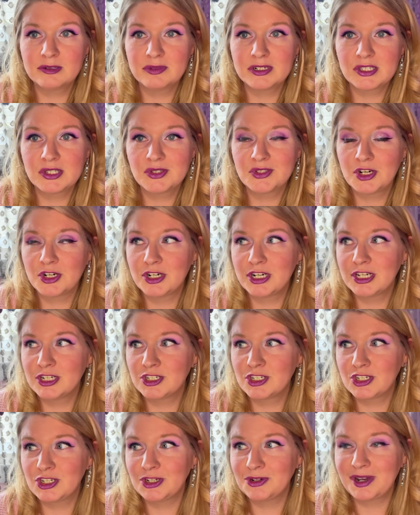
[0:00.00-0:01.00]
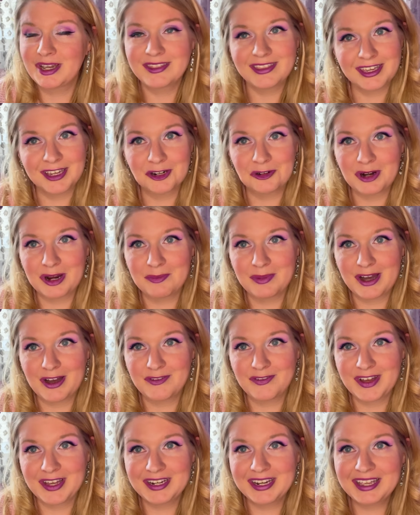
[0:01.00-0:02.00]
but it's starting to, I think, rub
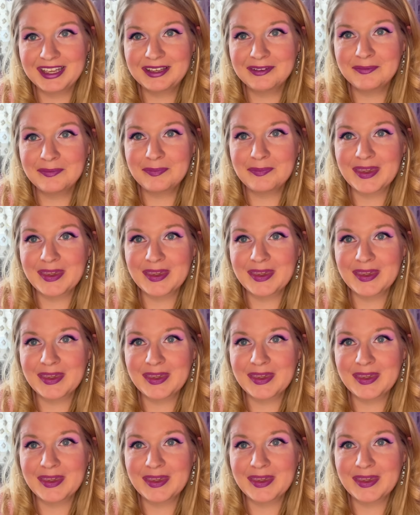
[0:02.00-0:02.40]
off on him,